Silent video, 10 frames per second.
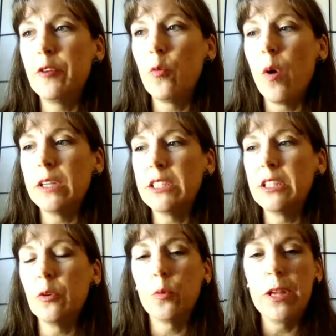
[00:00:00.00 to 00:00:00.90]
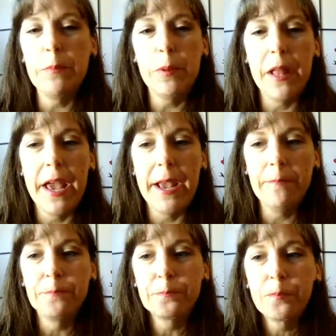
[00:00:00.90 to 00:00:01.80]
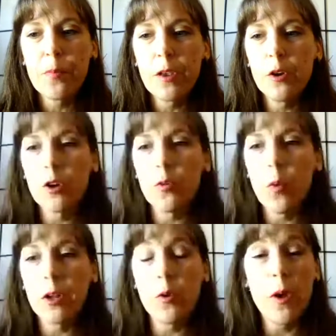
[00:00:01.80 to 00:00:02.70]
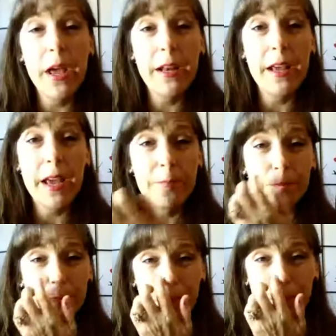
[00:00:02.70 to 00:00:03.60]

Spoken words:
if you're watching the replay, you're going to want to go ahead and